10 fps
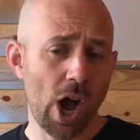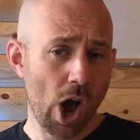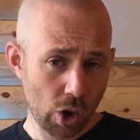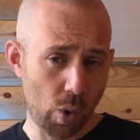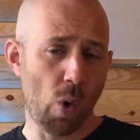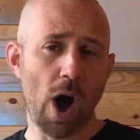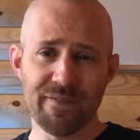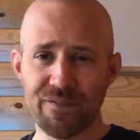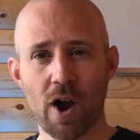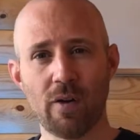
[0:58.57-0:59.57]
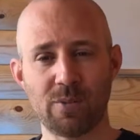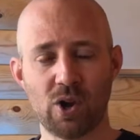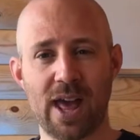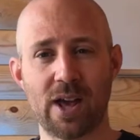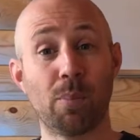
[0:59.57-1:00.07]
quite far up your
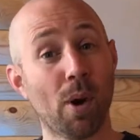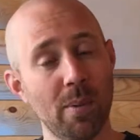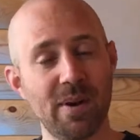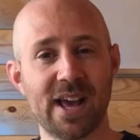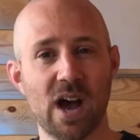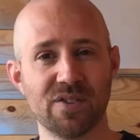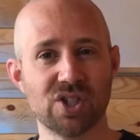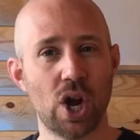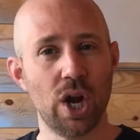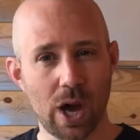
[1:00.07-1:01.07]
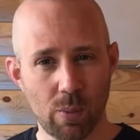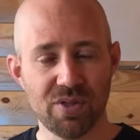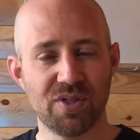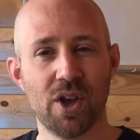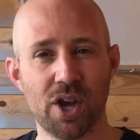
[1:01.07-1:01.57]
leg, probably covers the lower
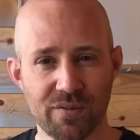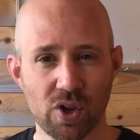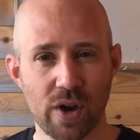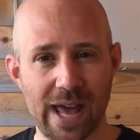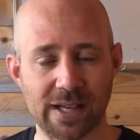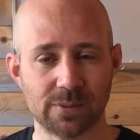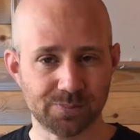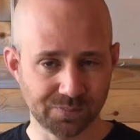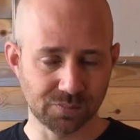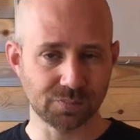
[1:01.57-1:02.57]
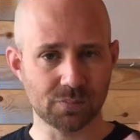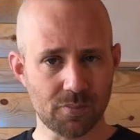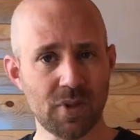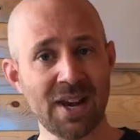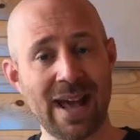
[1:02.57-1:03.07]
third of your leg.
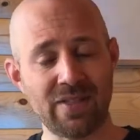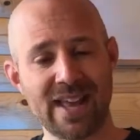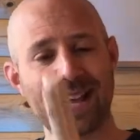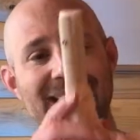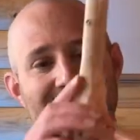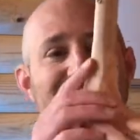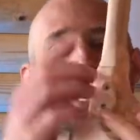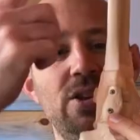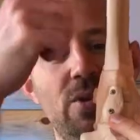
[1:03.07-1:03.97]
Now, the Achilles tendon,